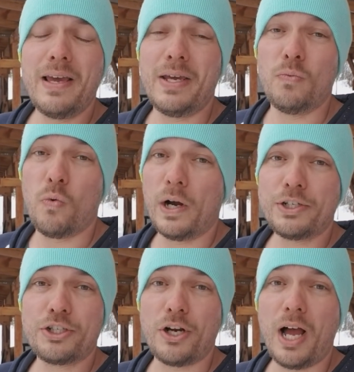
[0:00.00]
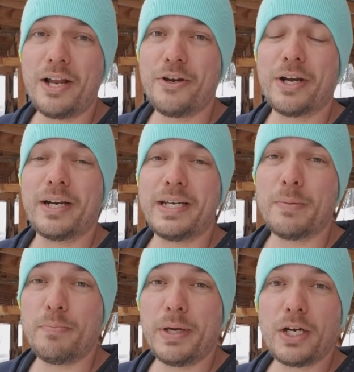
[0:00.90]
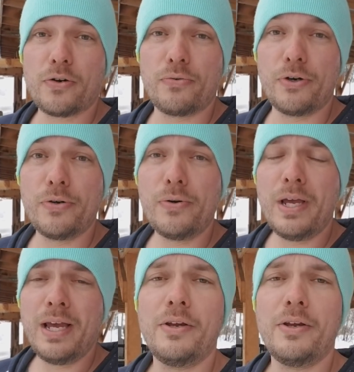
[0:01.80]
in one shot, you're gonna need a big crew.